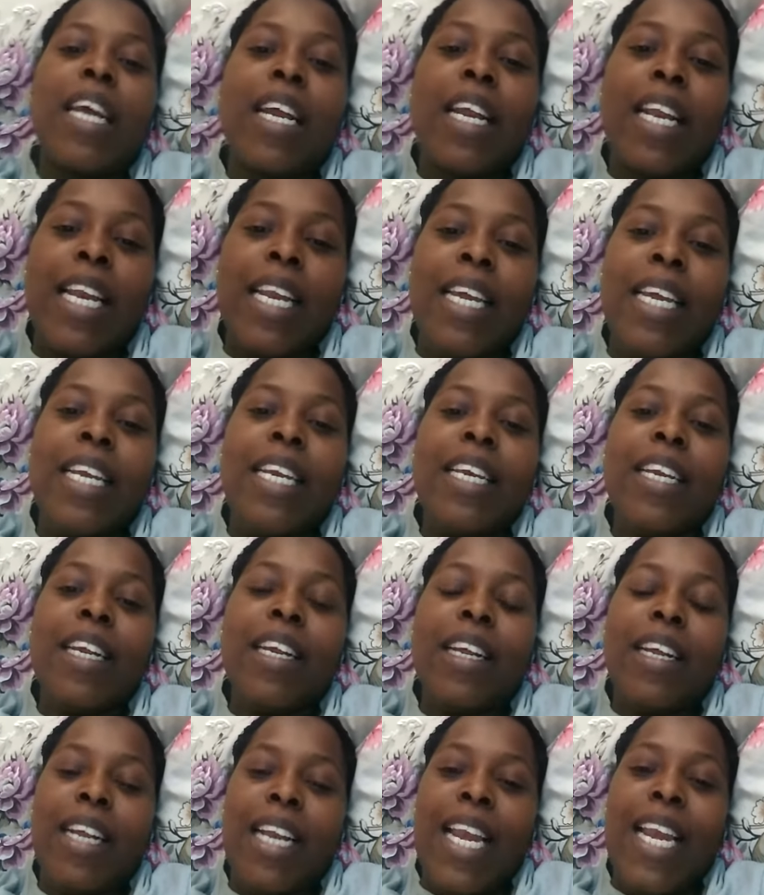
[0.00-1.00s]
clean
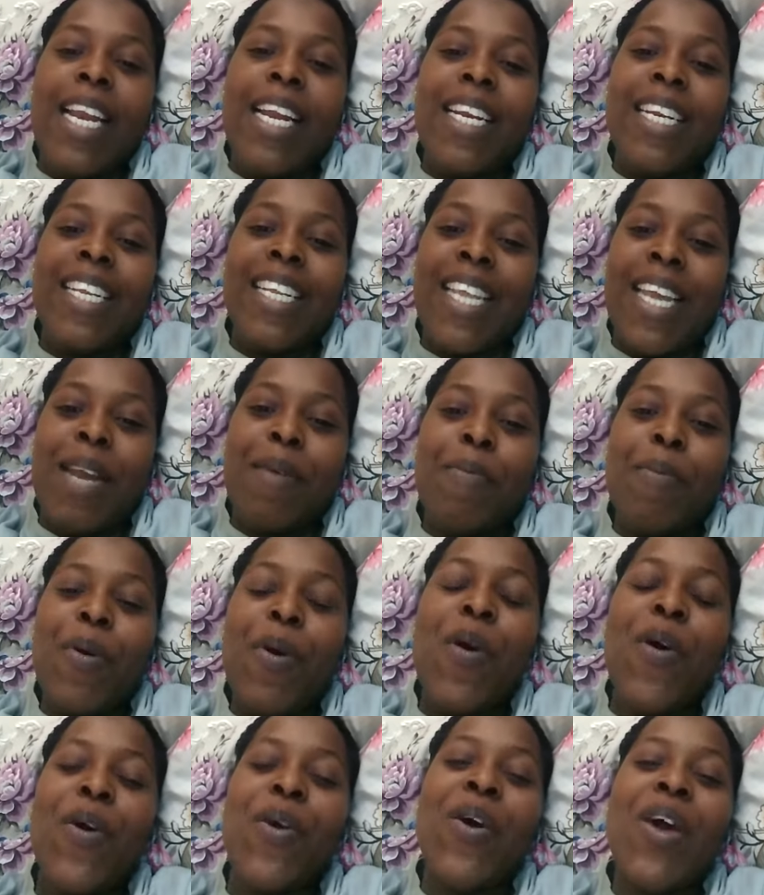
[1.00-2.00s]

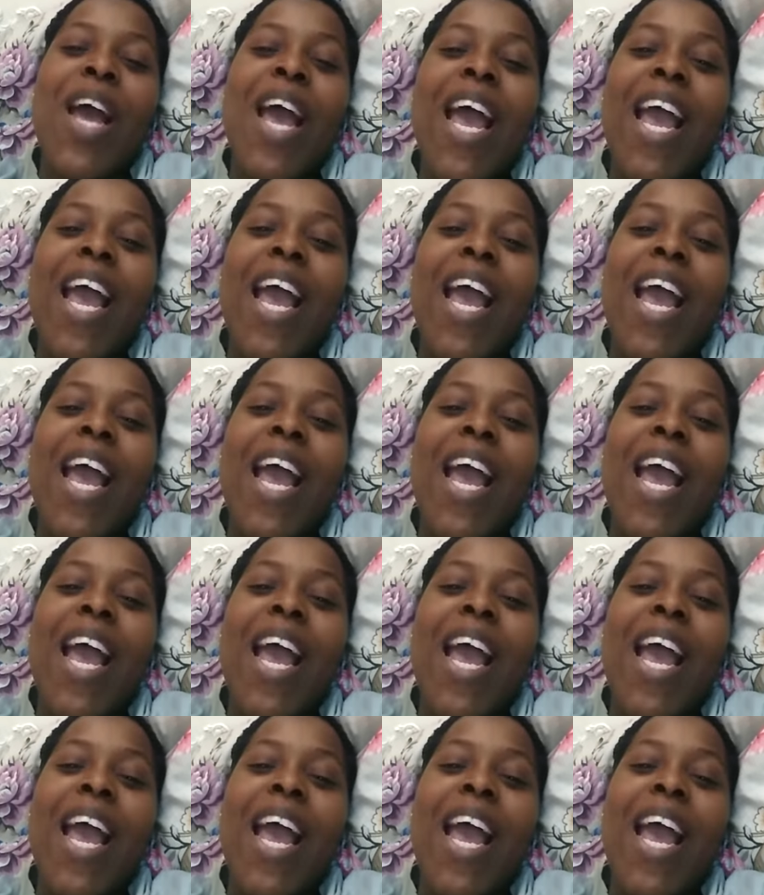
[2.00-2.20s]
them.